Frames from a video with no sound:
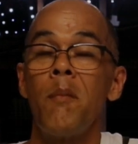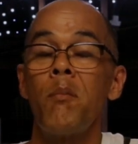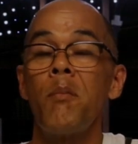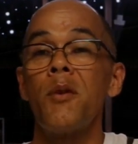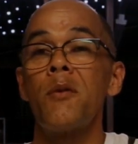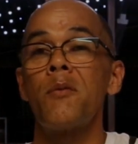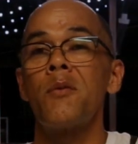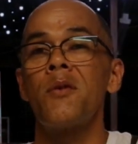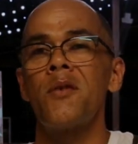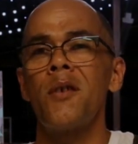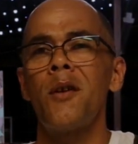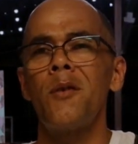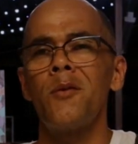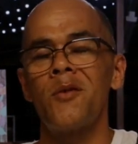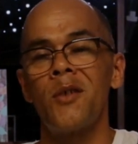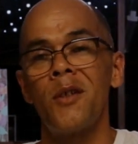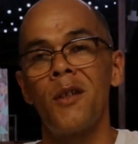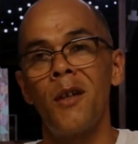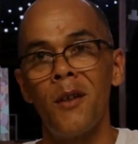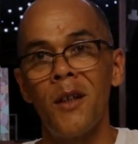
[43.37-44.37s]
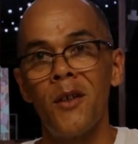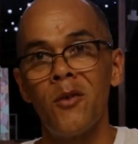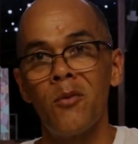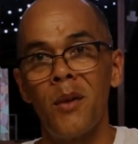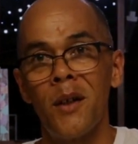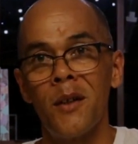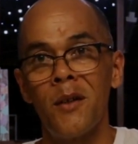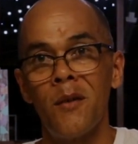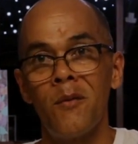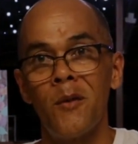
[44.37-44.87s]
but the results are no less
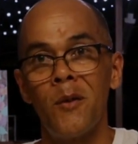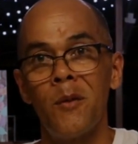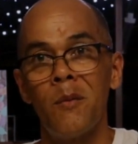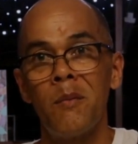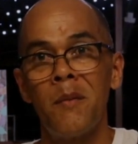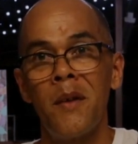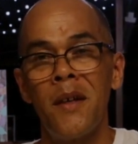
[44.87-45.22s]
wonderful.